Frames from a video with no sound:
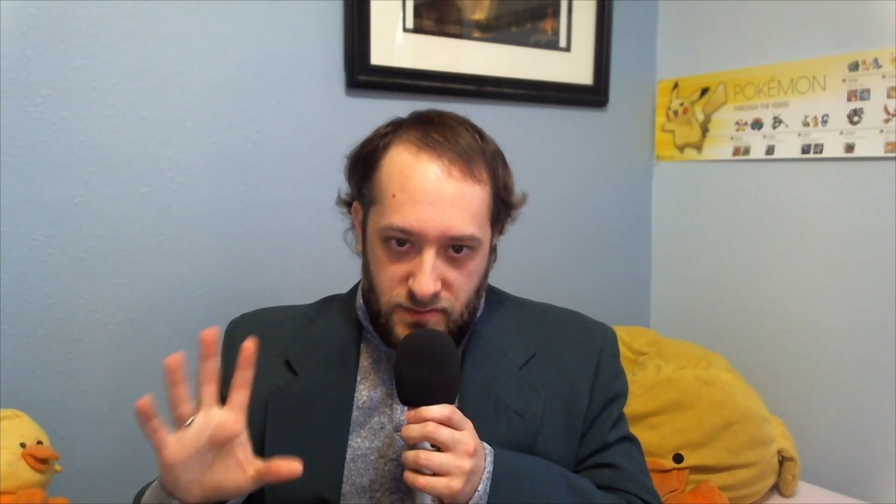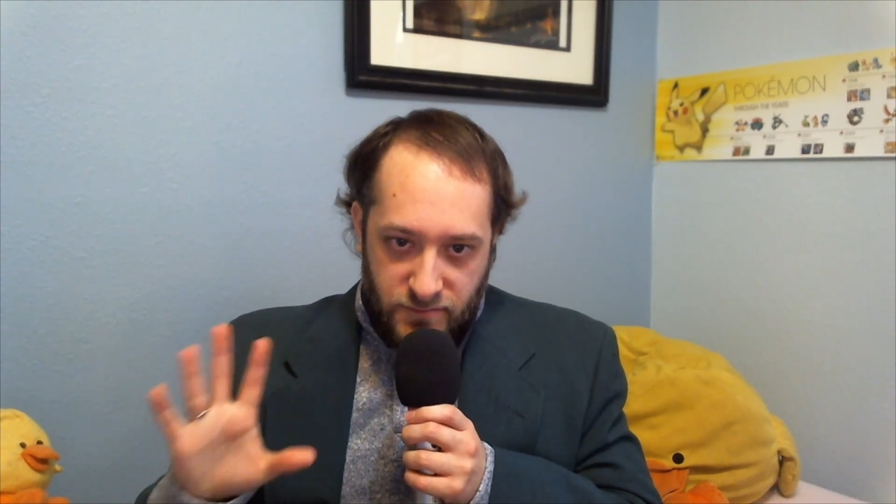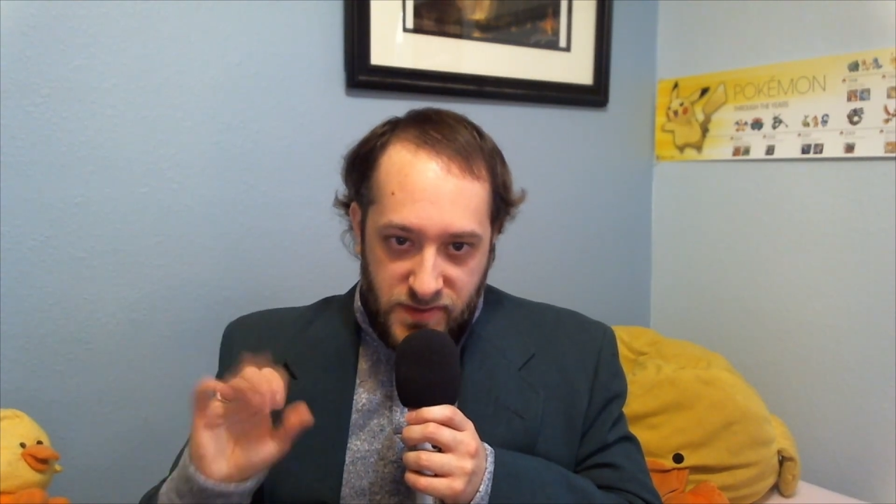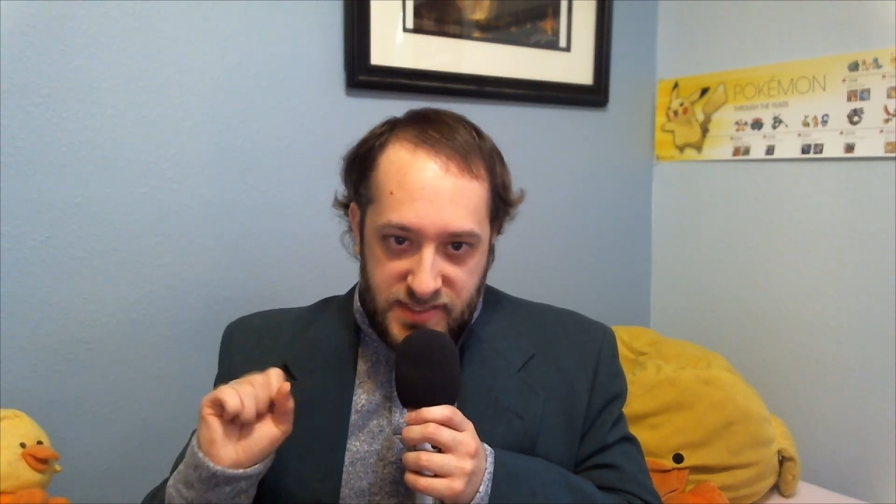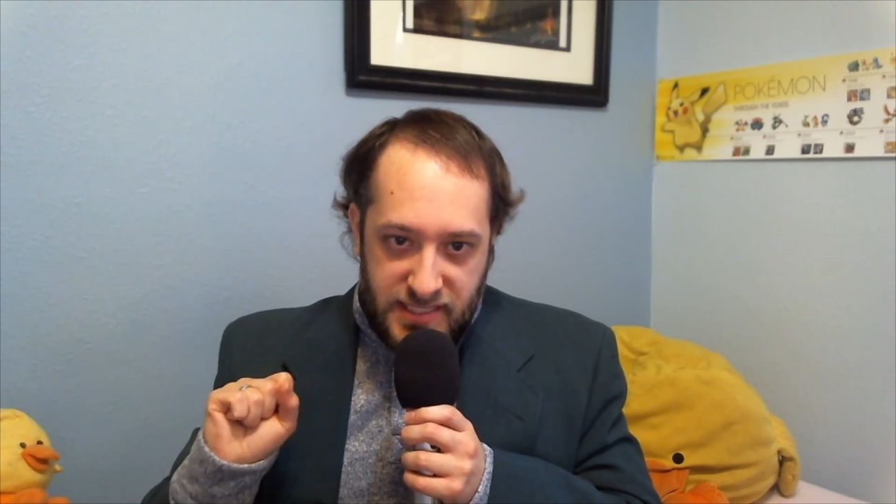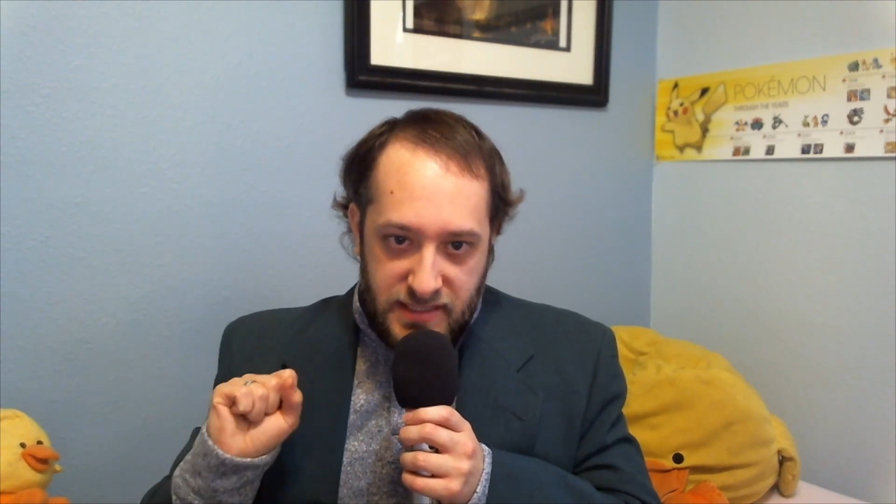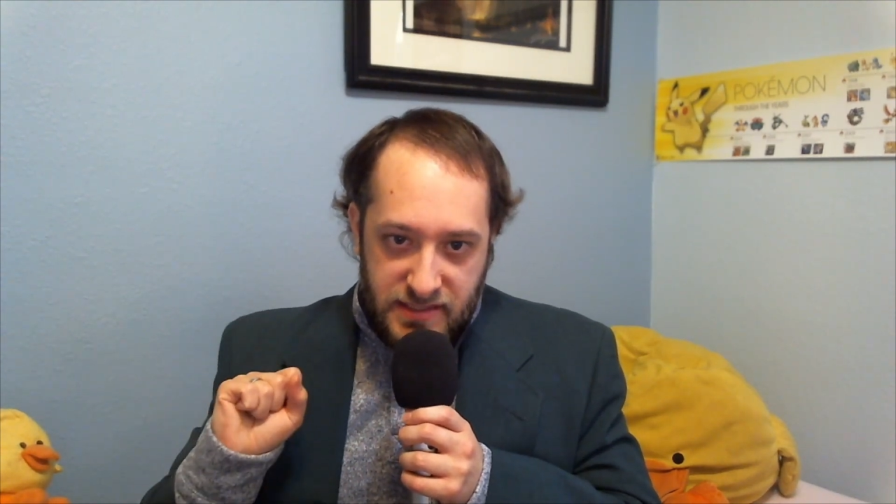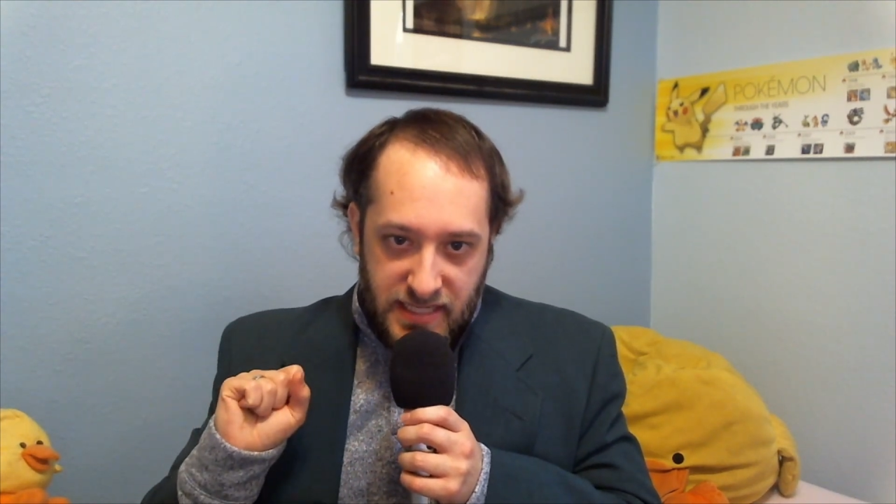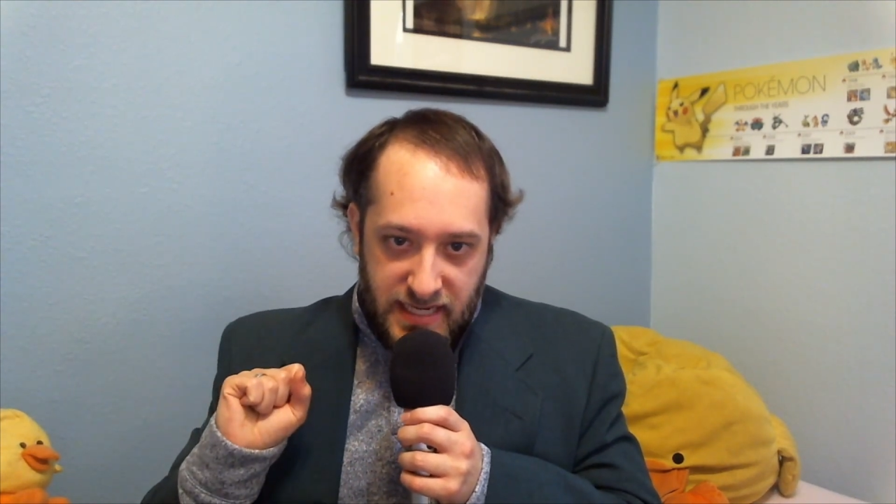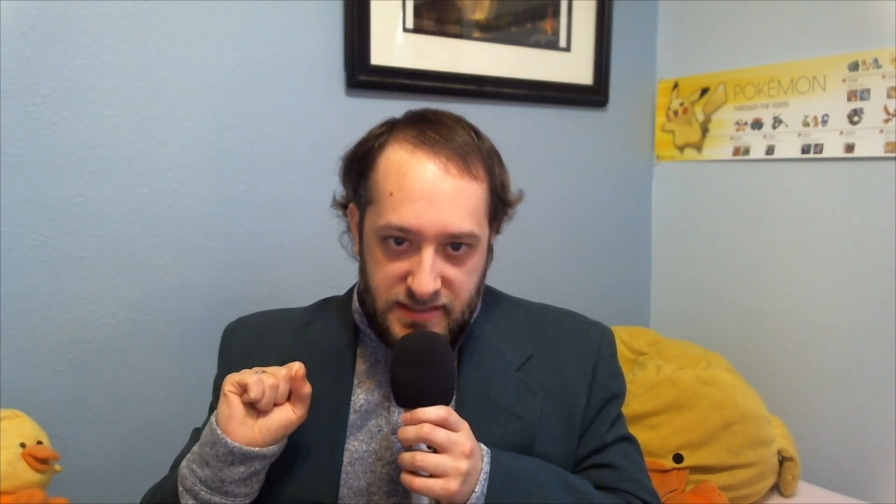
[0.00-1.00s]
the first thing
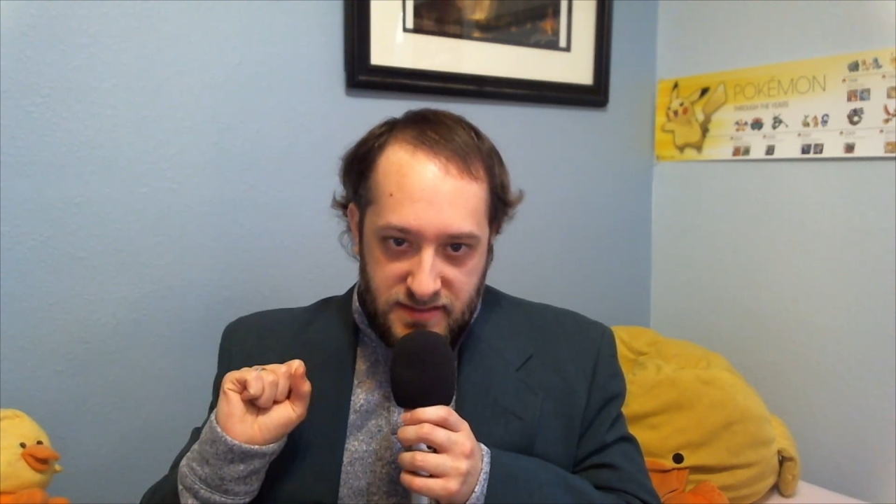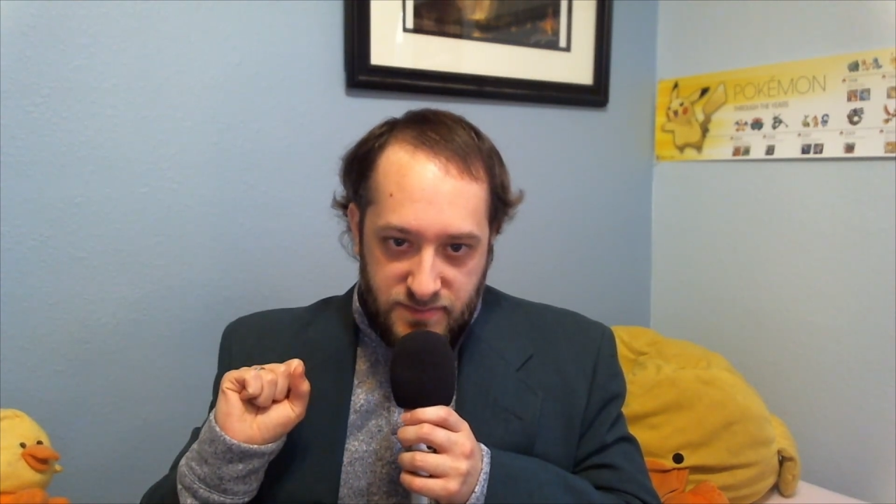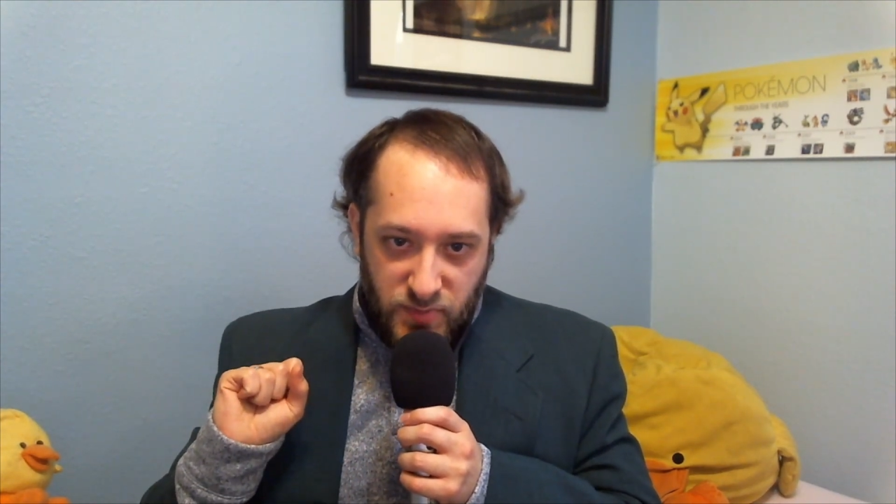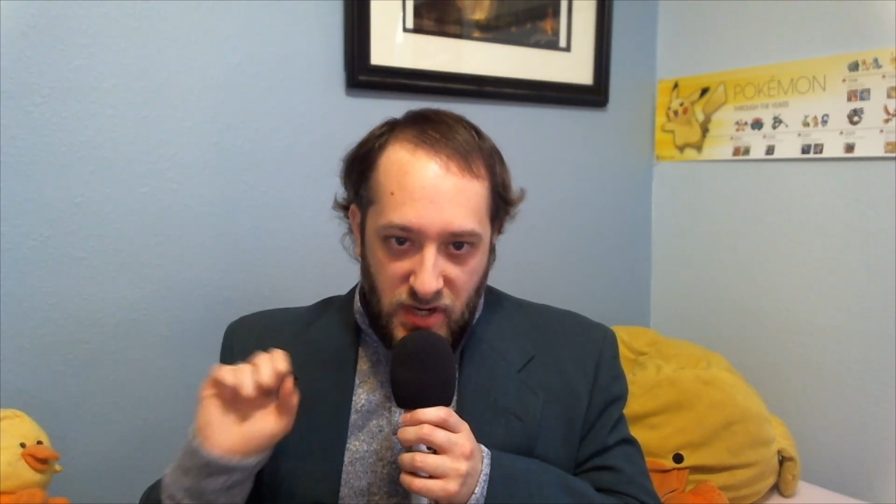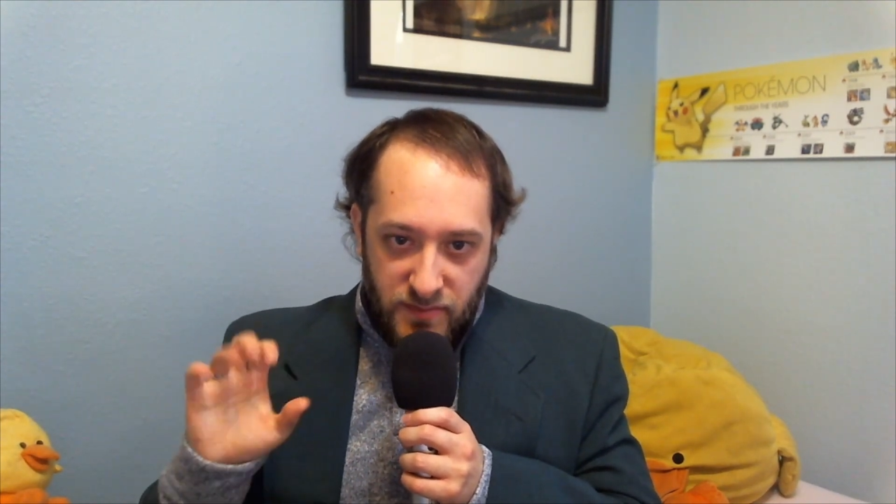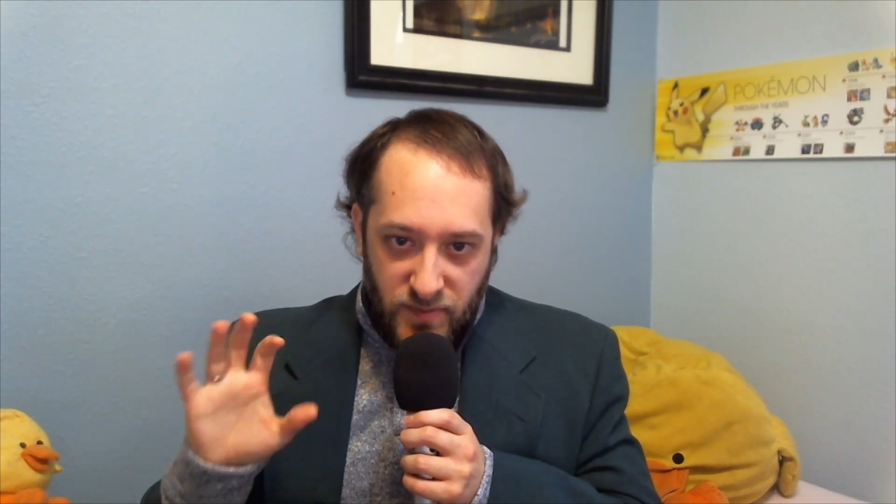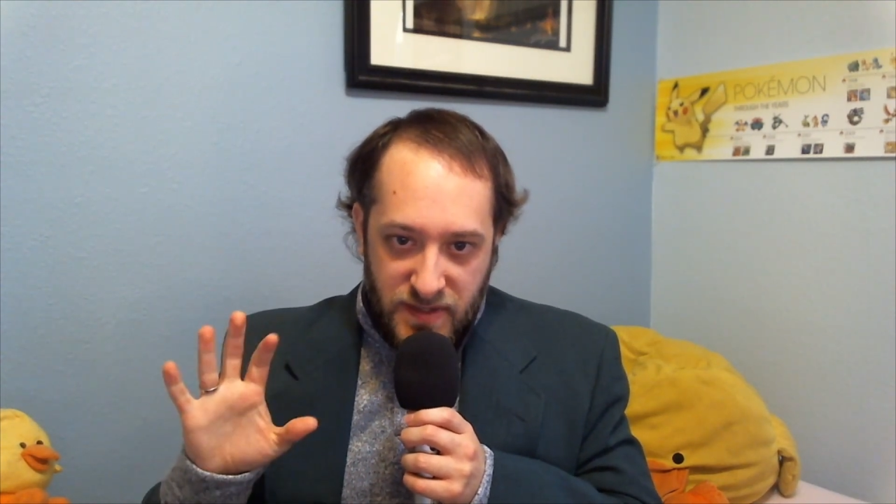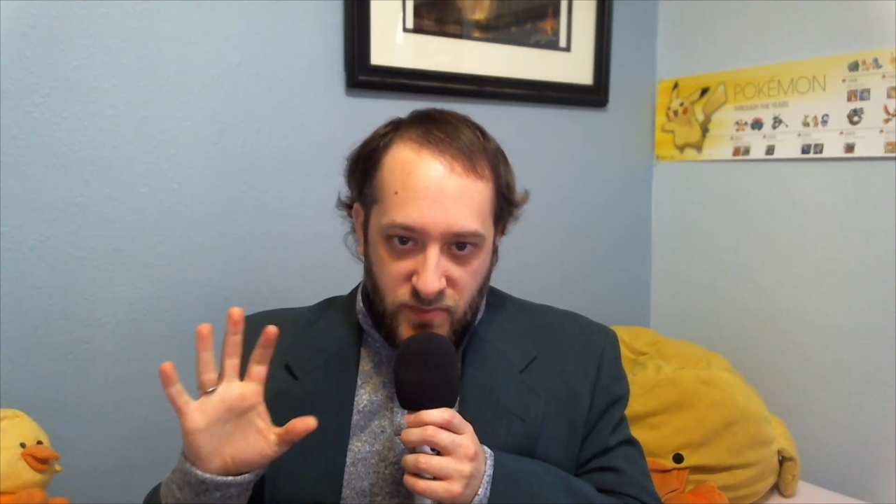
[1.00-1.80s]
that's probably